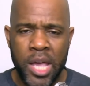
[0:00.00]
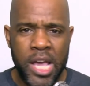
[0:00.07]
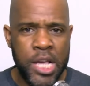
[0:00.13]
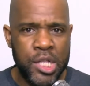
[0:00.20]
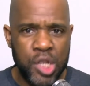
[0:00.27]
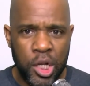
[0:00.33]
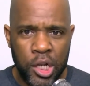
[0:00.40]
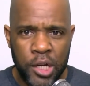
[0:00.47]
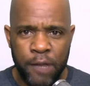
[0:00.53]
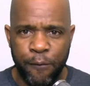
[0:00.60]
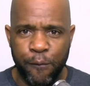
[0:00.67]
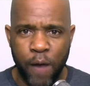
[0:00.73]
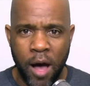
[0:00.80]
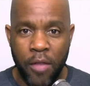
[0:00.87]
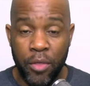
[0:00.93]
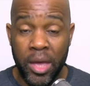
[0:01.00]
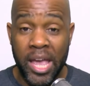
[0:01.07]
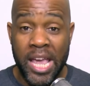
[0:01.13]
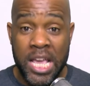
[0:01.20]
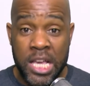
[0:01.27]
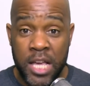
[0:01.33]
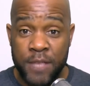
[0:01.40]
He's a good Father.
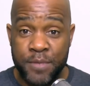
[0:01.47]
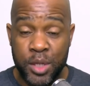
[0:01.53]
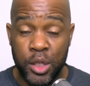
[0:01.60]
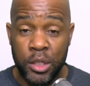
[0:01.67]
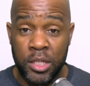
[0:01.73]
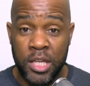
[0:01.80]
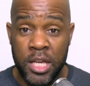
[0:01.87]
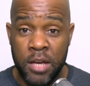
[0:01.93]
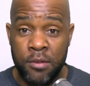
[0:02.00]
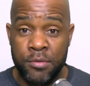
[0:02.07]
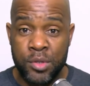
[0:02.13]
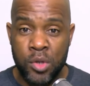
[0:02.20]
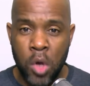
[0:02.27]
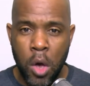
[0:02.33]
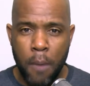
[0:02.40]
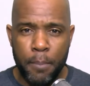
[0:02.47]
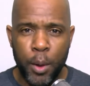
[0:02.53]
He gives good gifts.